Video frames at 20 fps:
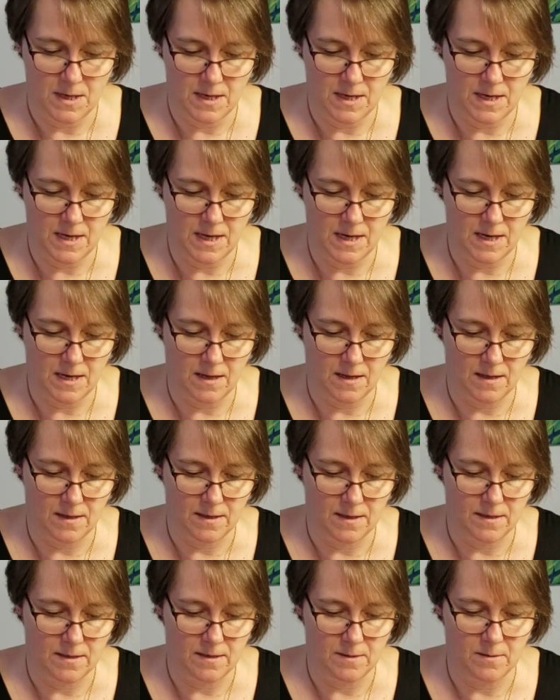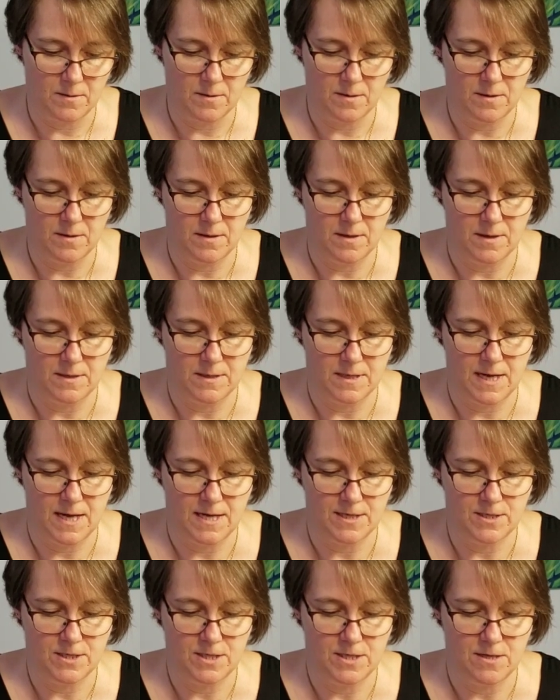and then I
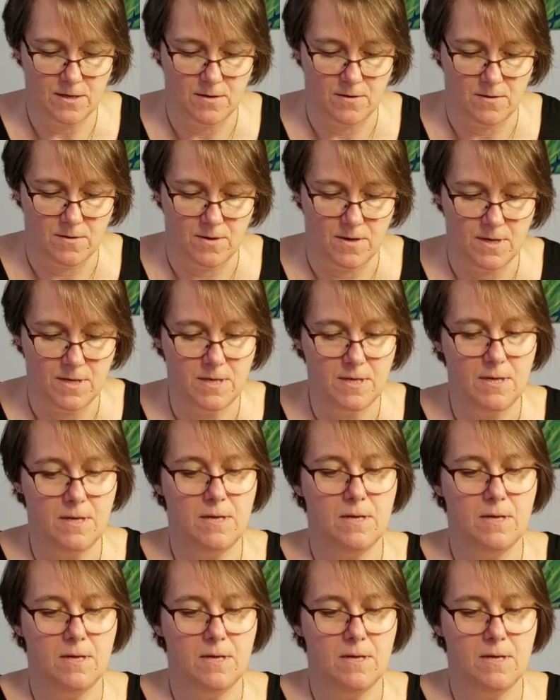attach it on.